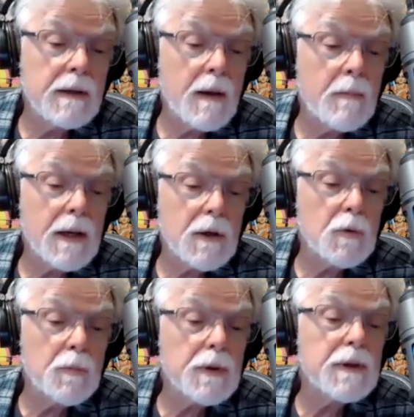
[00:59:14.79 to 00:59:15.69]
and they make
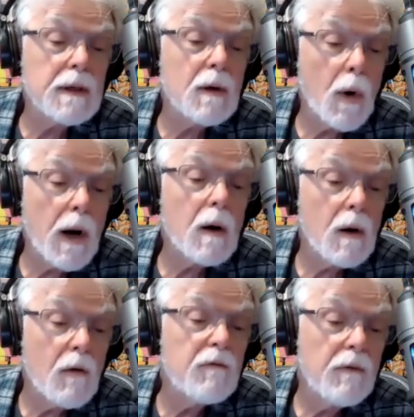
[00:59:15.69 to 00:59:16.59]
you pretty aware
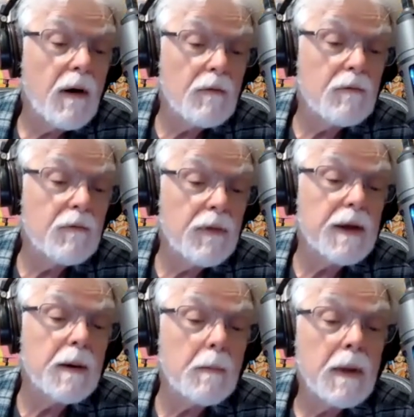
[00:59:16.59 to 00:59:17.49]
of
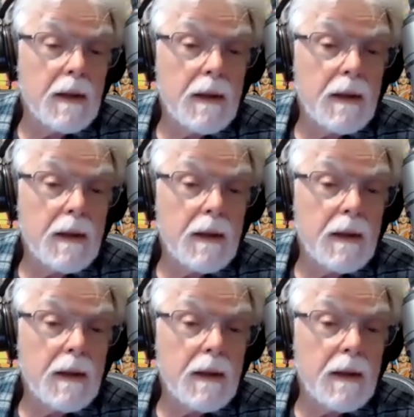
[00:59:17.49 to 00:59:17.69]
them.